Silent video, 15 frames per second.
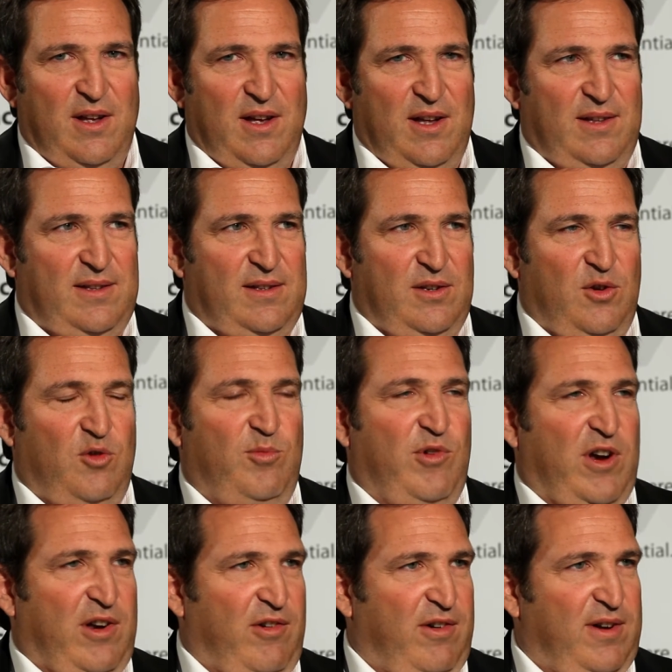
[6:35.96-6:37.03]
it's a
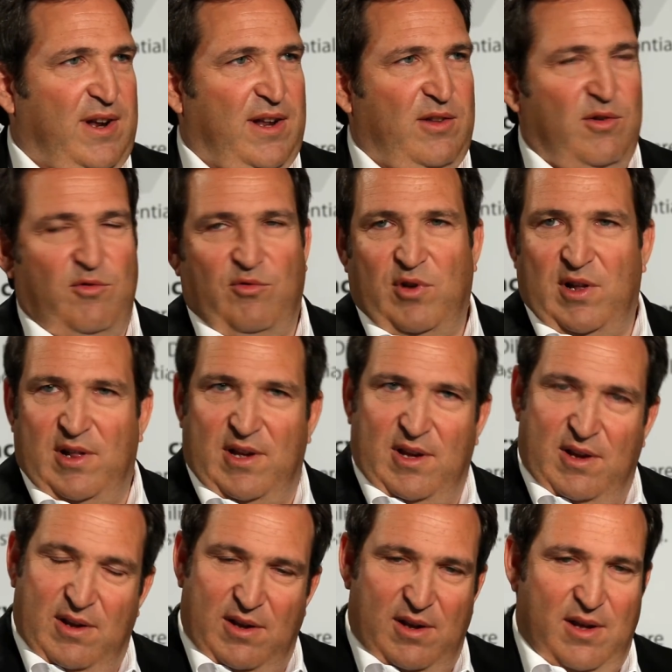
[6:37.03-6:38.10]
no-brainer. Then you
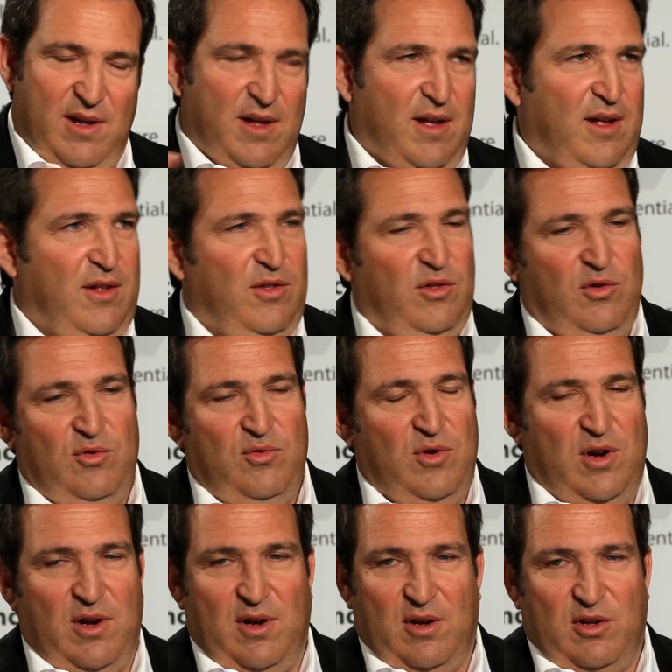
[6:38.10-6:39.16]
really do
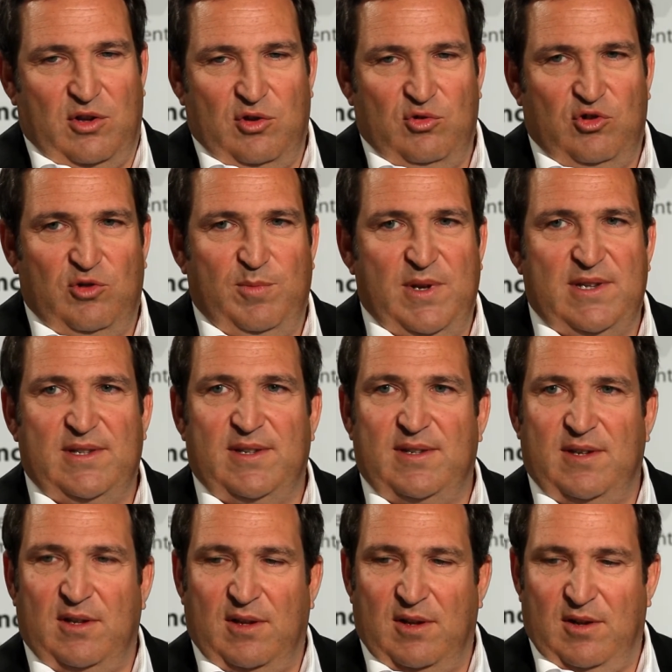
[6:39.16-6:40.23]
a huge business
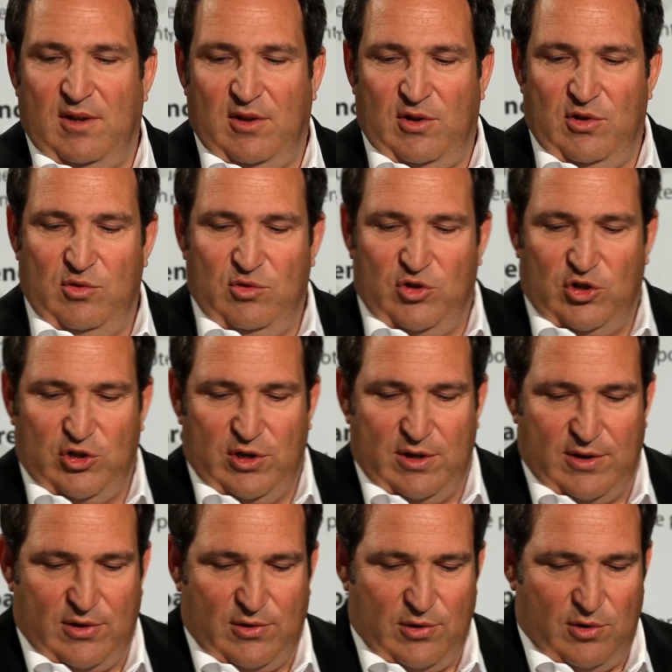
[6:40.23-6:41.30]
and a huge
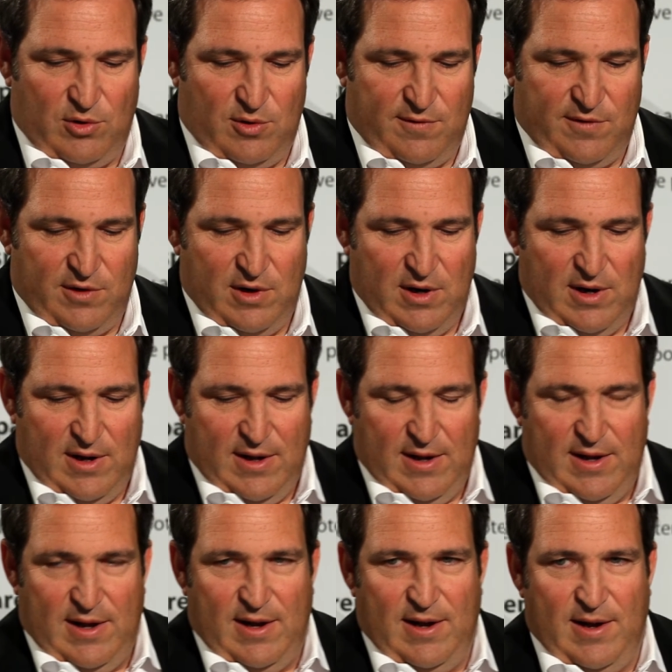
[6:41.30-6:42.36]
turnover.
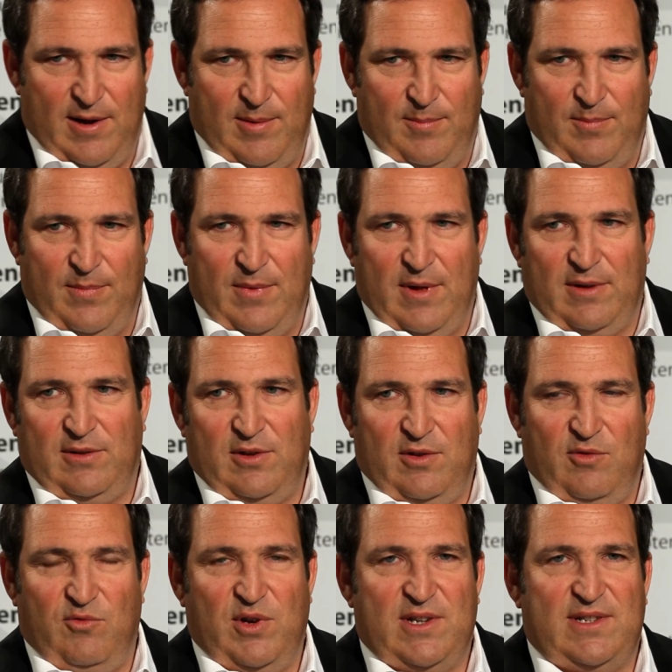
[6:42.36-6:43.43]
So the
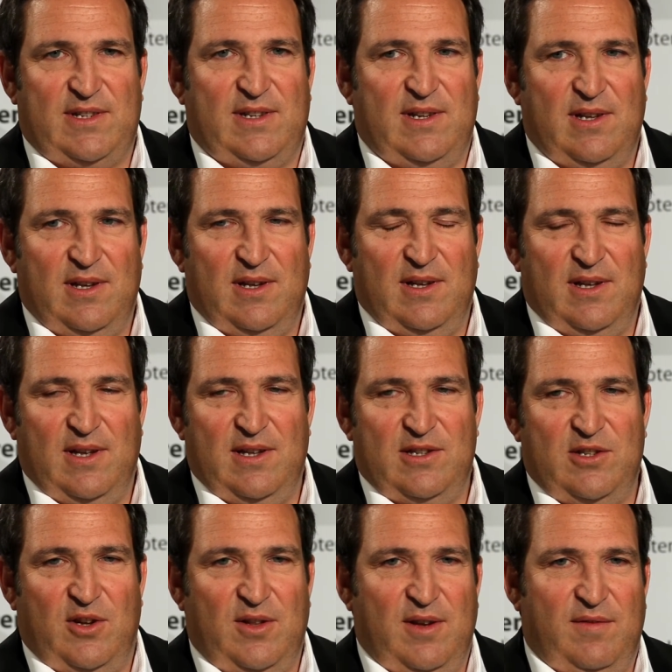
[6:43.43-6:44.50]
risk is
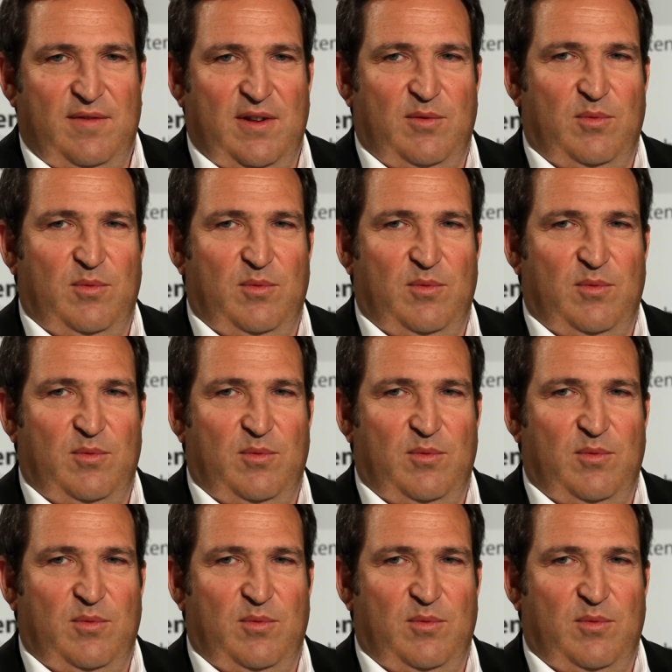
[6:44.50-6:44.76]
not if